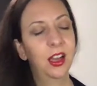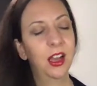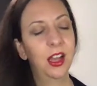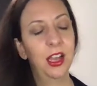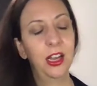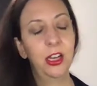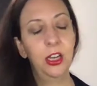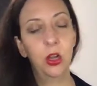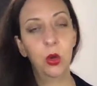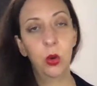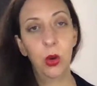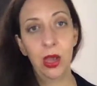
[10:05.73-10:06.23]
I
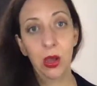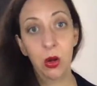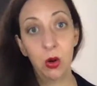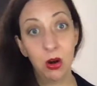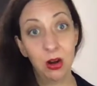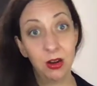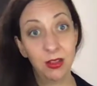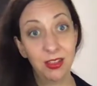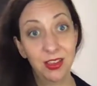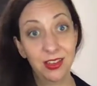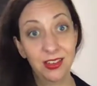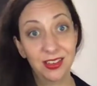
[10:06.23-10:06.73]
know how
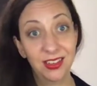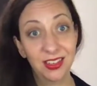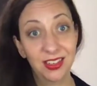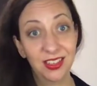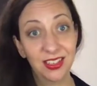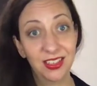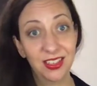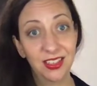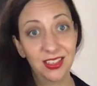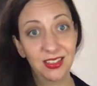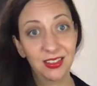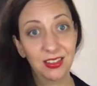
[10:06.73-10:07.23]
hard this
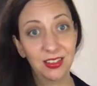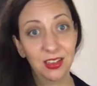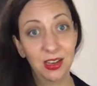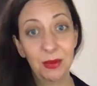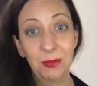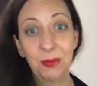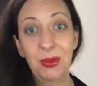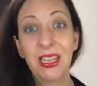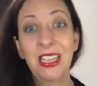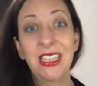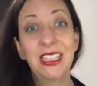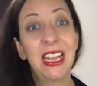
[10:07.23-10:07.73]
is,
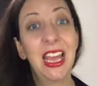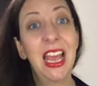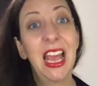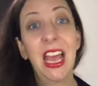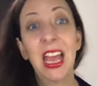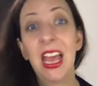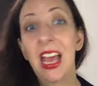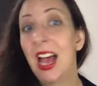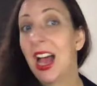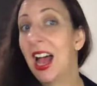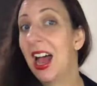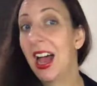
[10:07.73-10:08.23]
because
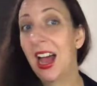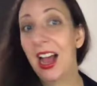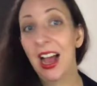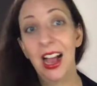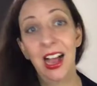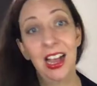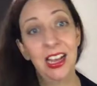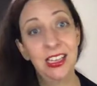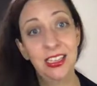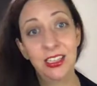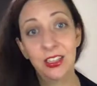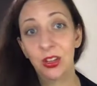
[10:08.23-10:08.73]

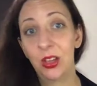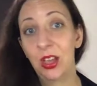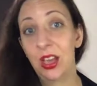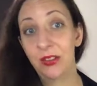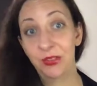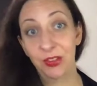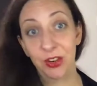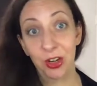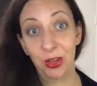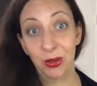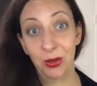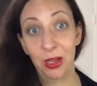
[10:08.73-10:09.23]
I still have
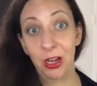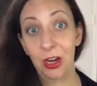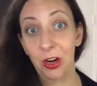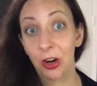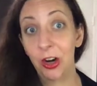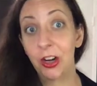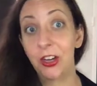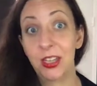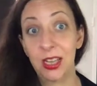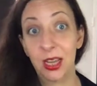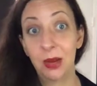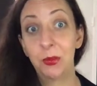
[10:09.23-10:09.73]
a
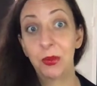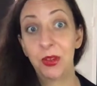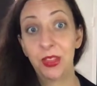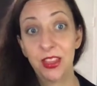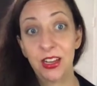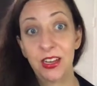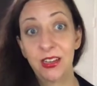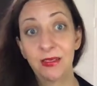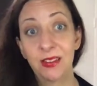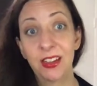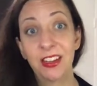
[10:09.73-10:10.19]
hard time with it.